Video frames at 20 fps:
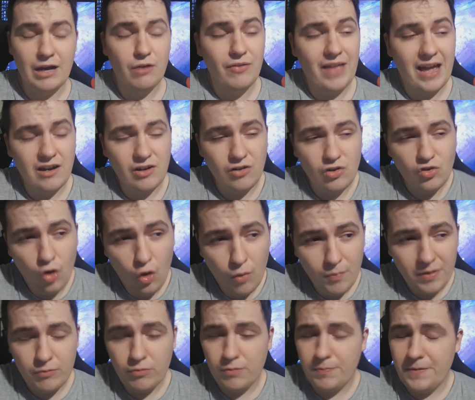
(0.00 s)
Now that
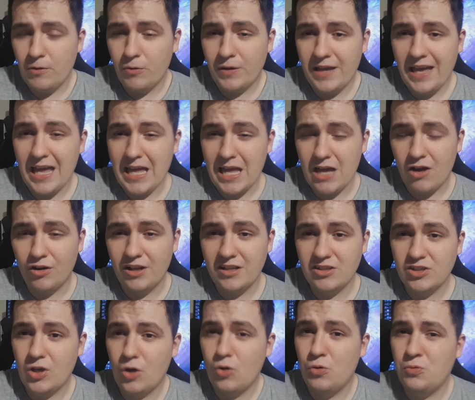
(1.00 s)
normally would be okay on
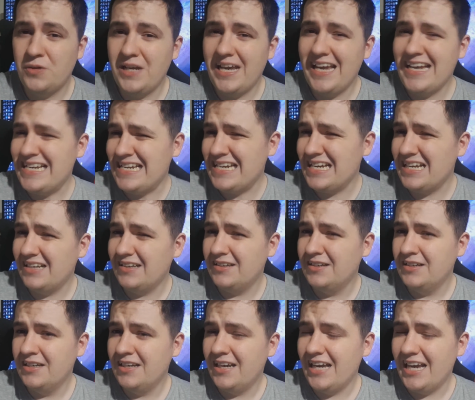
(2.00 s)
its own in a
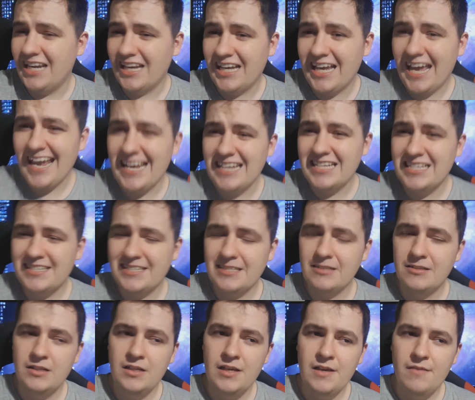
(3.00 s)
case,
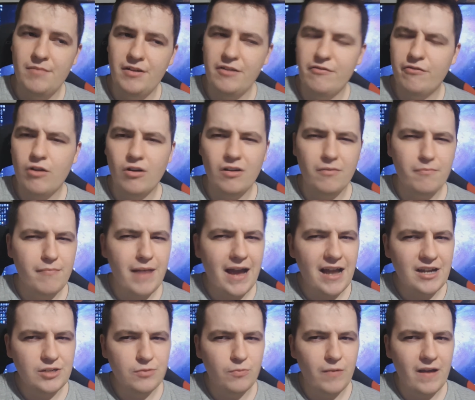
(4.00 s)
but you've got to
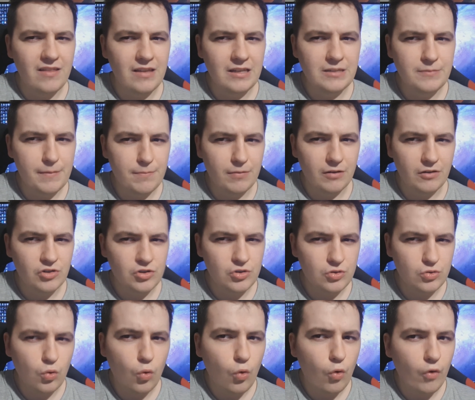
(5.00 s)
imagine where these people are
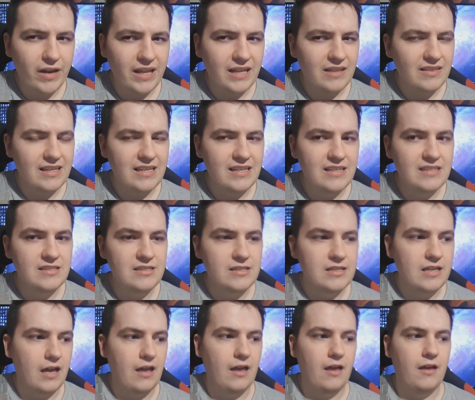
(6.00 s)
storing these